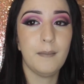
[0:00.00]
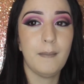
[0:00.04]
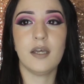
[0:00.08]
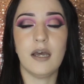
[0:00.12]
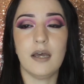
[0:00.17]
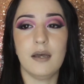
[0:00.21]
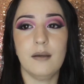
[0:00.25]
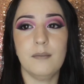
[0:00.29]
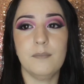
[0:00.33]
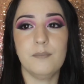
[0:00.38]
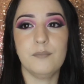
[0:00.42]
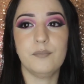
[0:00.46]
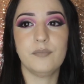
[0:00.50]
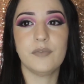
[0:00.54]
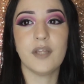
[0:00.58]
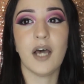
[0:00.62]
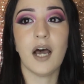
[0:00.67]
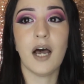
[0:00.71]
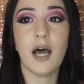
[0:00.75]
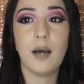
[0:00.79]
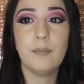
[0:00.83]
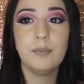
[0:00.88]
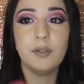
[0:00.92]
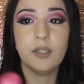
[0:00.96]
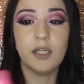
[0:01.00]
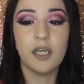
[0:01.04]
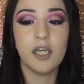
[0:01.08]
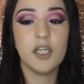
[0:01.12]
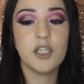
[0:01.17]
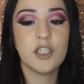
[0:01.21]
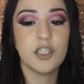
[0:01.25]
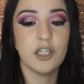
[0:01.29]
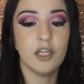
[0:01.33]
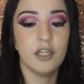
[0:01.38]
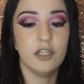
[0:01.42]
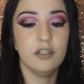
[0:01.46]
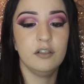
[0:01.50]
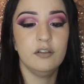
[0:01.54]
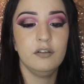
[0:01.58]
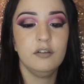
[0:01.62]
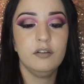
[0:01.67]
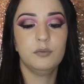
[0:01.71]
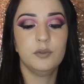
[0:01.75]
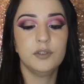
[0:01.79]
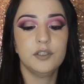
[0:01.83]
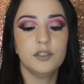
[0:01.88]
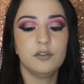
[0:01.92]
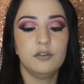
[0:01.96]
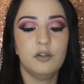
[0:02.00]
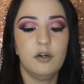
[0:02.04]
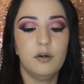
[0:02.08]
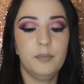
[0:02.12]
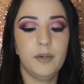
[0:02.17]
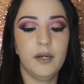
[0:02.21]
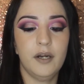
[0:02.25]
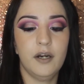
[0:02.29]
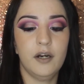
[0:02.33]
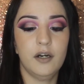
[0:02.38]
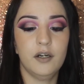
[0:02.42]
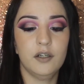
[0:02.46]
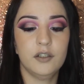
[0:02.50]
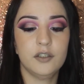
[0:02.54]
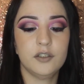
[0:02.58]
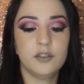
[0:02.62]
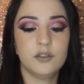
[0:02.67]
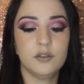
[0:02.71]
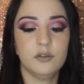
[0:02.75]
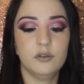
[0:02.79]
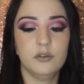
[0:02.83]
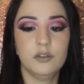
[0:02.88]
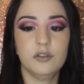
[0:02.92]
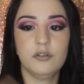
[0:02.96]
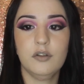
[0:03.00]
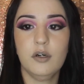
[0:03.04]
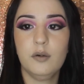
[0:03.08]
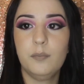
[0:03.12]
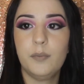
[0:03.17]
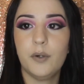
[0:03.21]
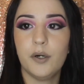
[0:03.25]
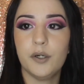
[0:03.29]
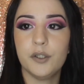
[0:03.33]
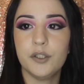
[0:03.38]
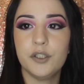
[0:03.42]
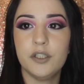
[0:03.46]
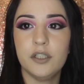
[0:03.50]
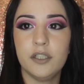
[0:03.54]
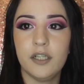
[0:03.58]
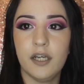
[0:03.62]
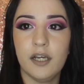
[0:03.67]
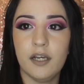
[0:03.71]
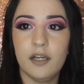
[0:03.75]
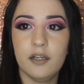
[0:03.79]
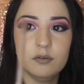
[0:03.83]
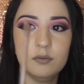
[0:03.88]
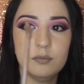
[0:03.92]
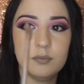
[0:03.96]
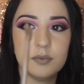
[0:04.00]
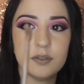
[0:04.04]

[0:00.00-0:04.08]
The application was a lot better, so the little brush you get,